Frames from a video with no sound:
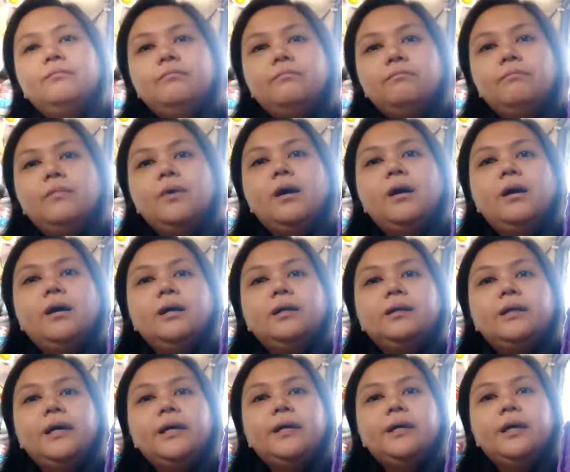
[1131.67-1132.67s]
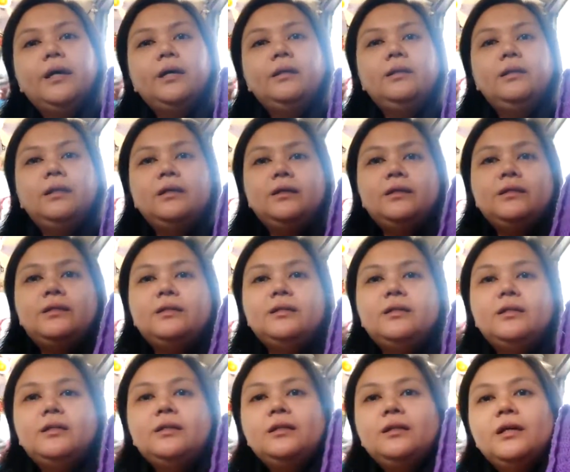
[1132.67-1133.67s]
but I can list
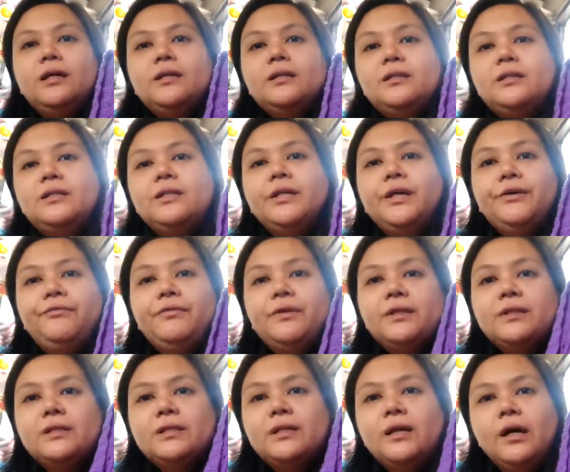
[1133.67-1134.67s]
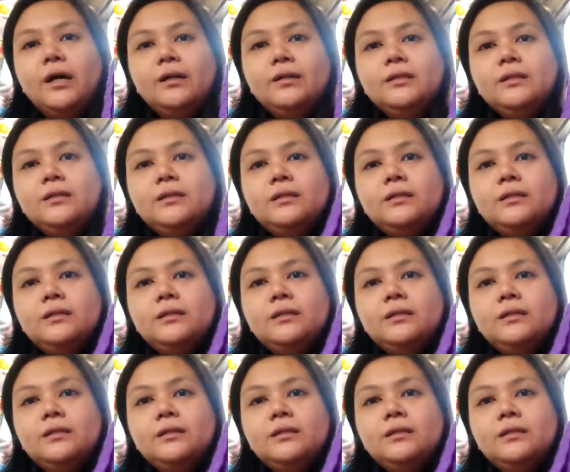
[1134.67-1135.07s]
it and see if it sells.